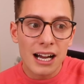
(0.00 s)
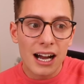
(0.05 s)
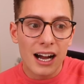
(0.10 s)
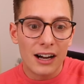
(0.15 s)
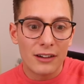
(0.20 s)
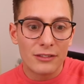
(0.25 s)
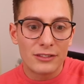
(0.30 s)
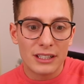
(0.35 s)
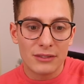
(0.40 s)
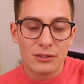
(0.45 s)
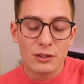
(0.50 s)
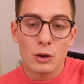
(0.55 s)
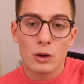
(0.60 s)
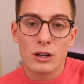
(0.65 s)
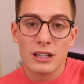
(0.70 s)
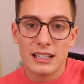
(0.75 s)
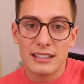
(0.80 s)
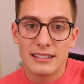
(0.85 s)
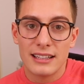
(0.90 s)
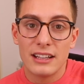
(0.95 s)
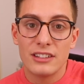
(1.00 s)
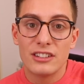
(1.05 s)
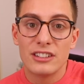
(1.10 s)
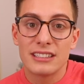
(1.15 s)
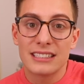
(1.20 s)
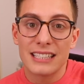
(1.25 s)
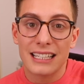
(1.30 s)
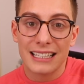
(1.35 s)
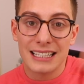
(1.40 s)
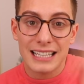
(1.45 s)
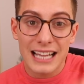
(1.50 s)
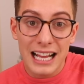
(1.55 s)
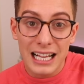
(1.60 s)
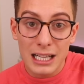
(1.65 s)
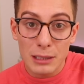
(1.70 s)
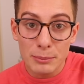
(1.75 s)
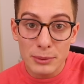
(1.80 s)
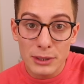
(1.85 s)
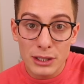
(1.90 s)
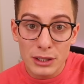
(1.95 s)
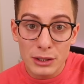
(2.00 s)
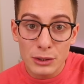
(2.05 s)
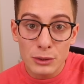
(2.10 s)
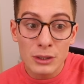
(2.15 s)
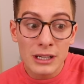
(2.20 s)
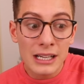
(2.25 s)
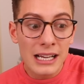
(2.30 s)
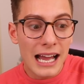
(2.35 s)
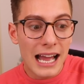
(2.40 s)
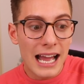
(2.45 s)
of different organisations that can help you,